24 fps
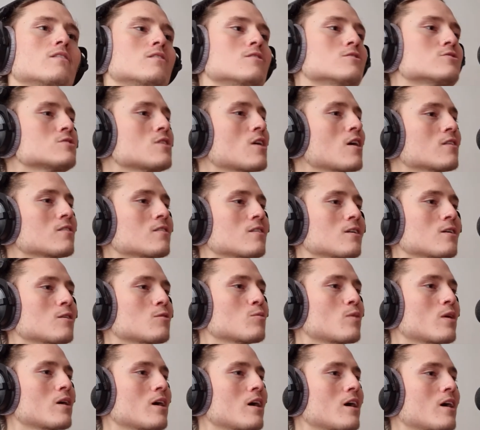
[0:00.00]
There's nothing in
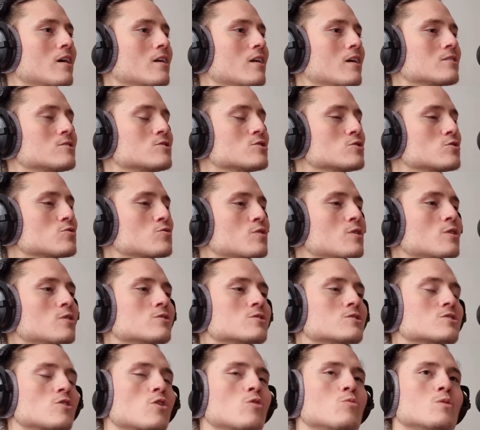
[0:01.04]
my head. I just feel
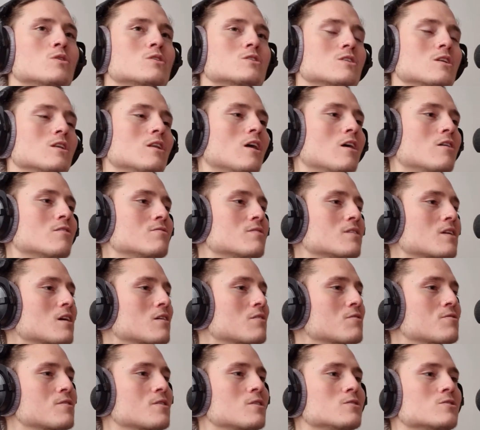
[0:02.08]
so much love, and
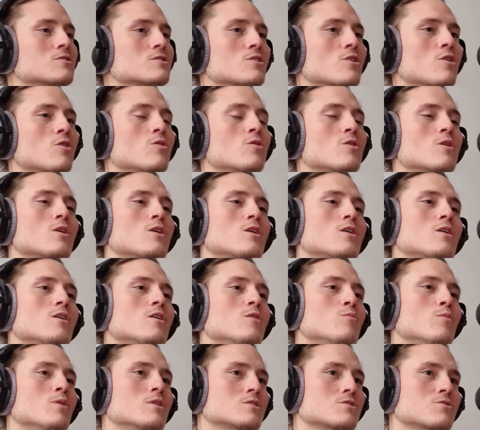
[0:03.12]
I feel so
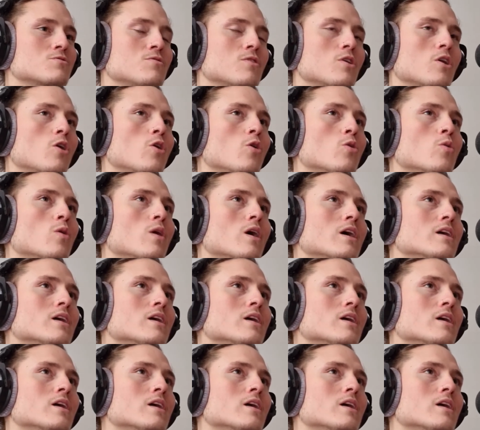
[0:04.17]
much flow.